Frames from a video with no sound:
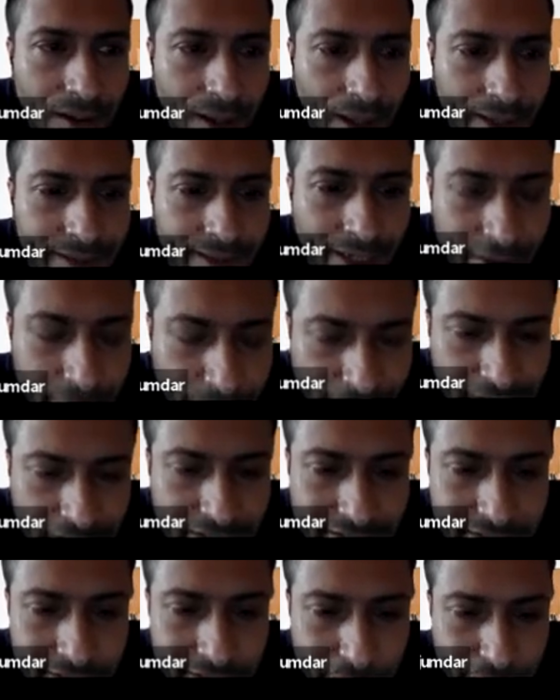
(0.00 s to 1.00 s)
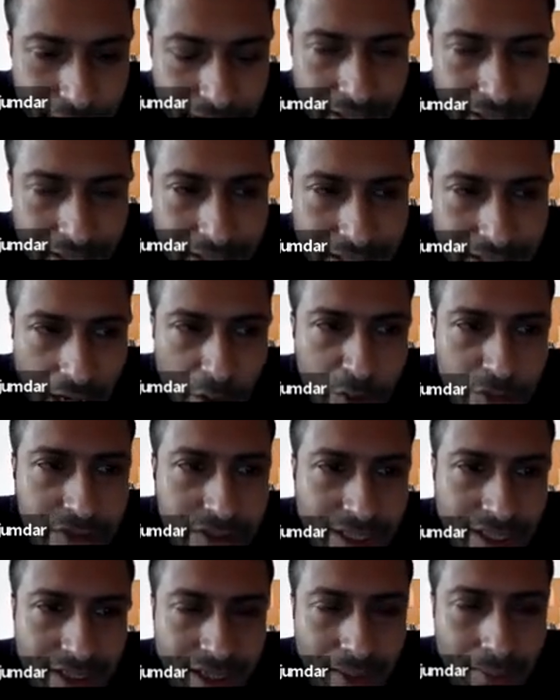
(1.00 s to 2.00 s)
And that means if we can count
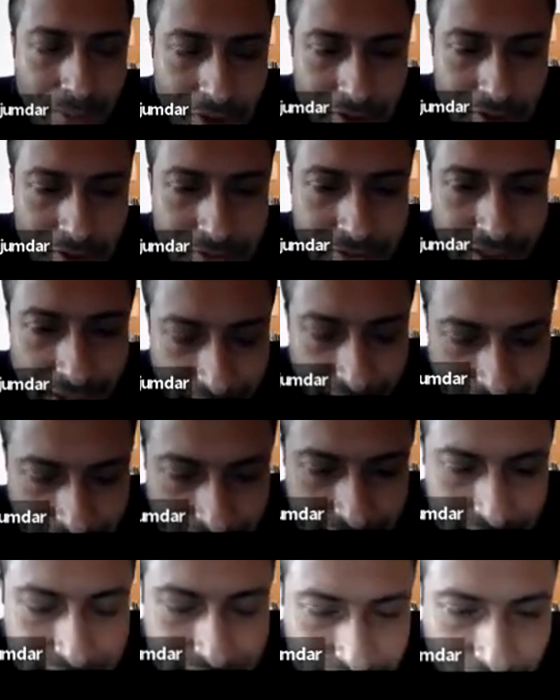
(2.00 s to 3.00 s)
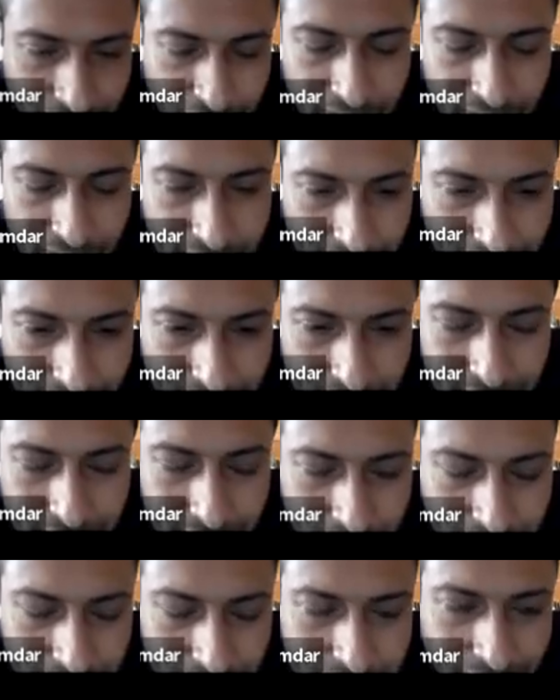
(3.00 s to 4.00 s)
the number of triangles given the
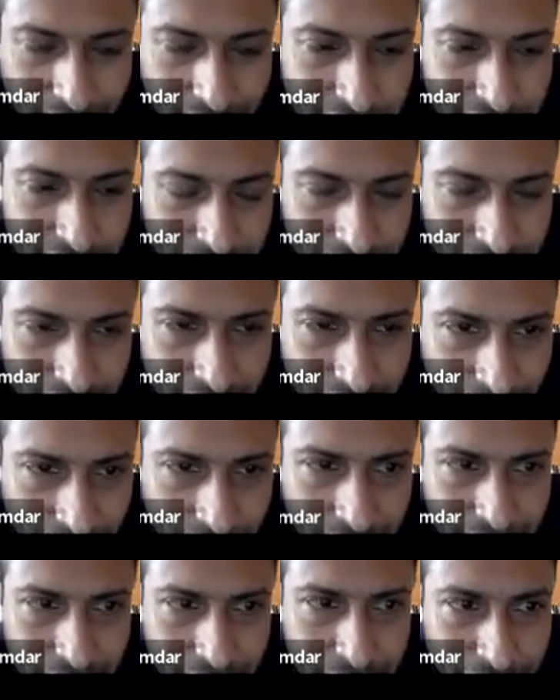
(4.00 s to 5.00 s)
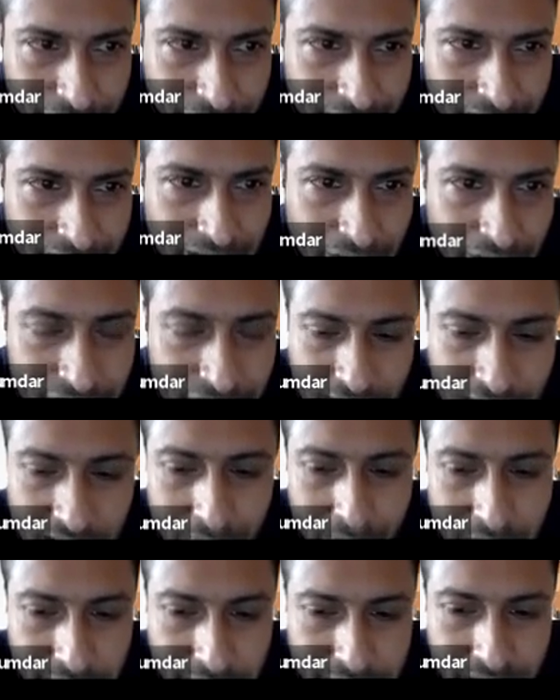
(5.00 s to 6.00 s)
size of the graph, if we can count the
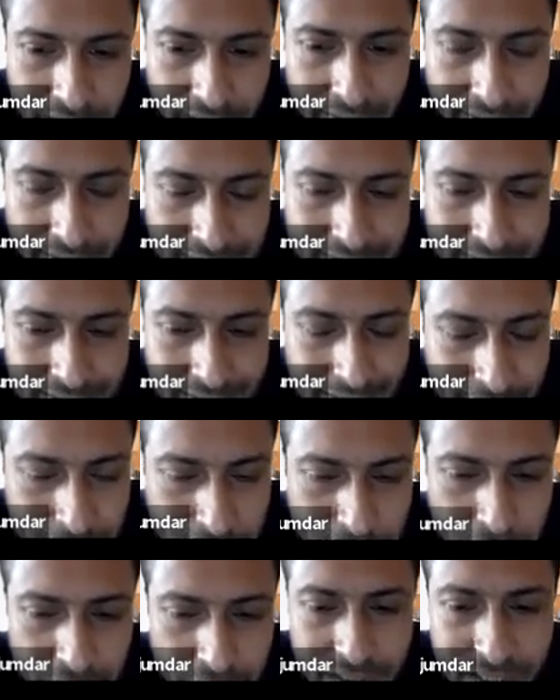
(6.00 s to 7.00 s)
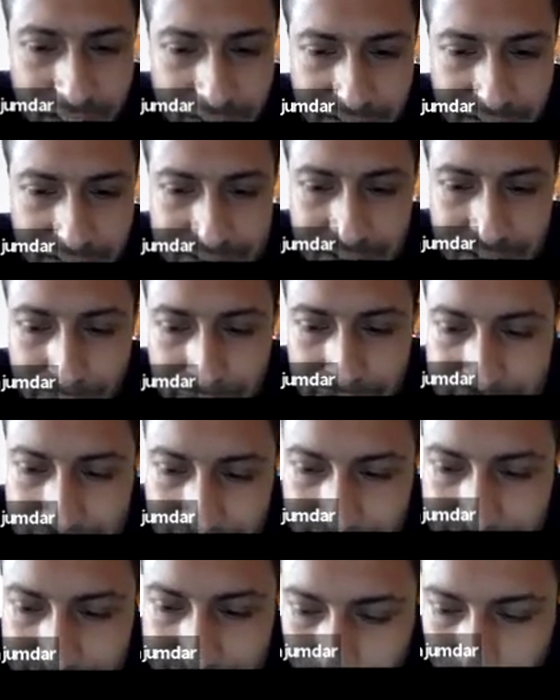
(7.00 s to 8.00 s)
number of triangles, it should give us some
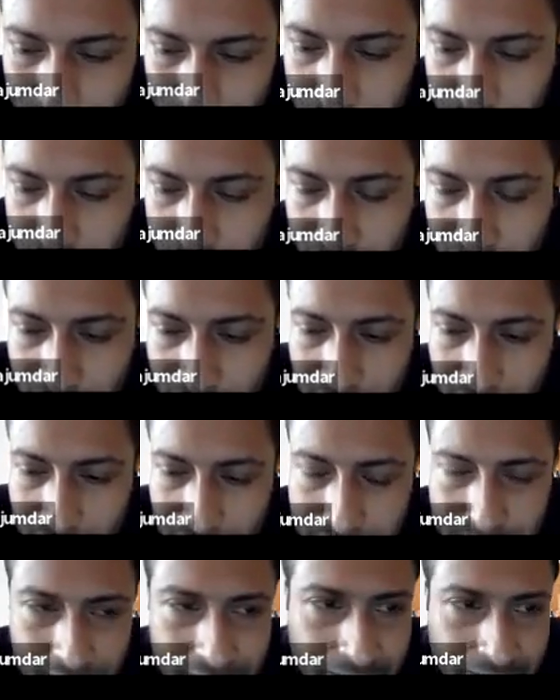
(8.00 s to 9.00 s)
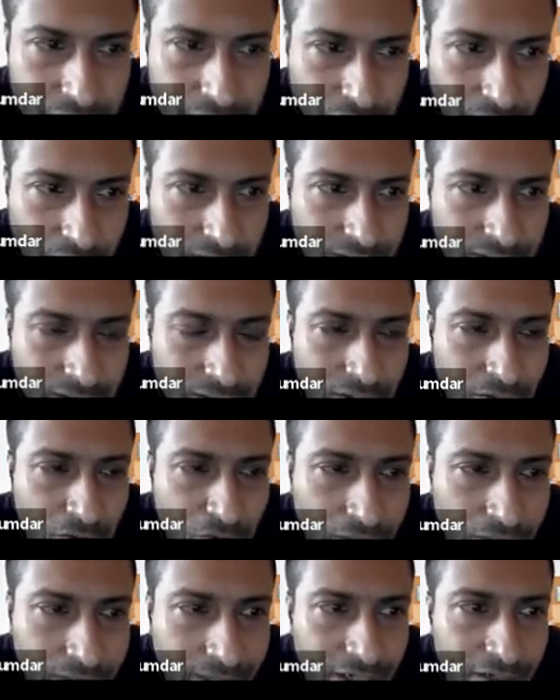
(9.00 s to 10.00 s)
insights about the network.
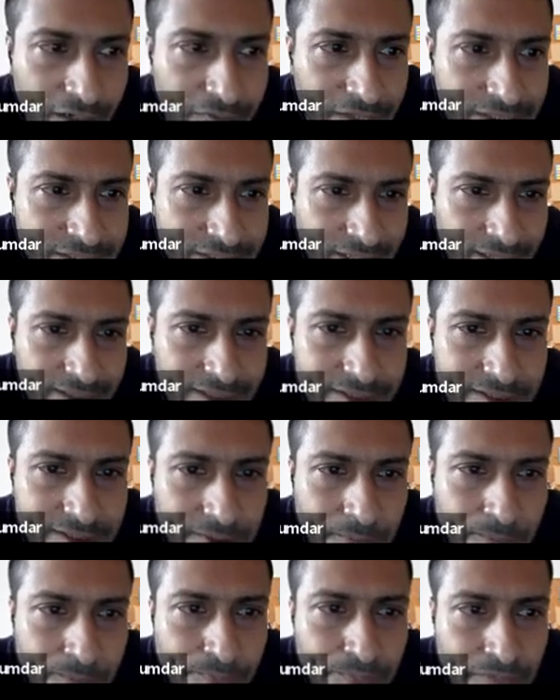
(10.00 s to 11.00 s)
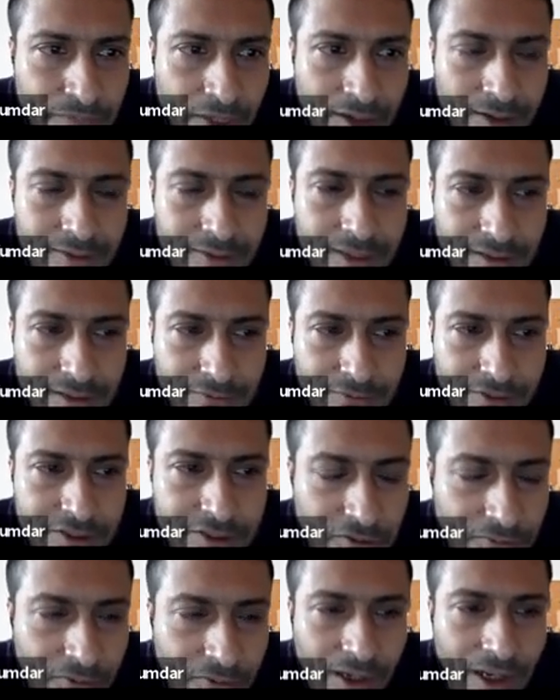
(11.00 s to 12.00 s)
What kind of insights? That first
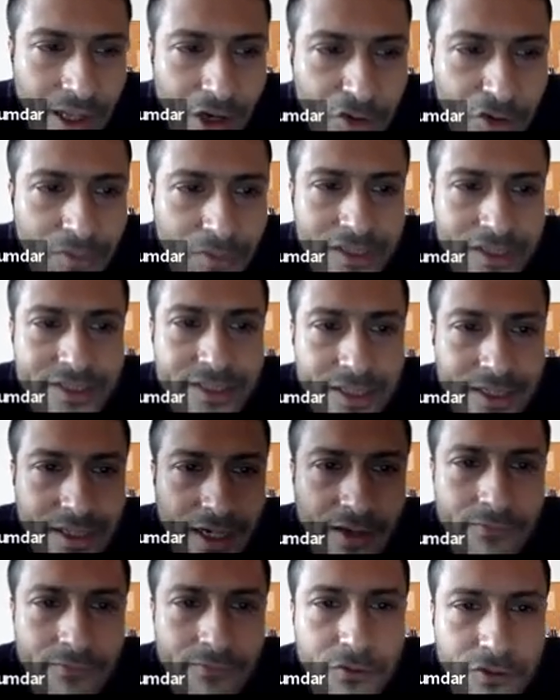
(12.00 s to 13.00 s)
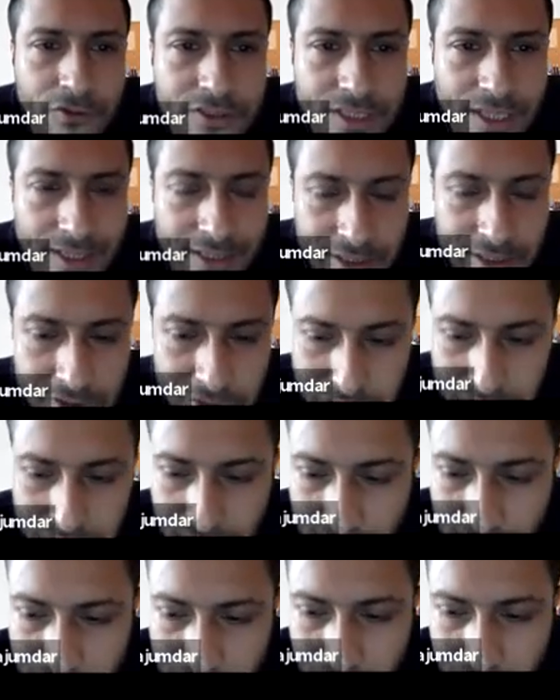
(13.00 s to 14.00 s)
of all, how much the graph looks like a social
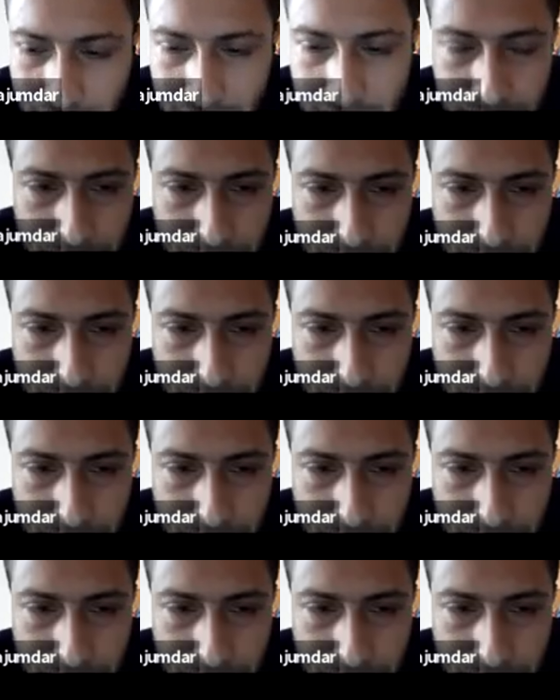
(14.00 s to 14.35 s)
network.